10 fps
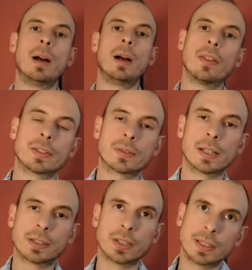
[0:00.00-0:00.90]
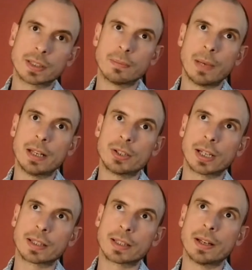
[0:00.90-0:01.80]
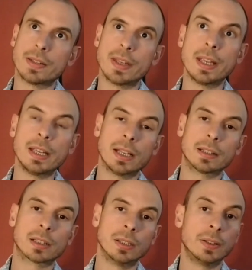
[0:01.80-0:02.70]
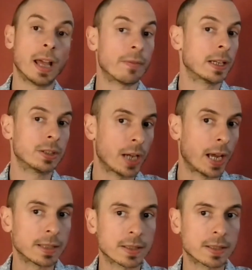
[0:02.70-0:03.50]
Other strategies to manage anxiety include having a chat.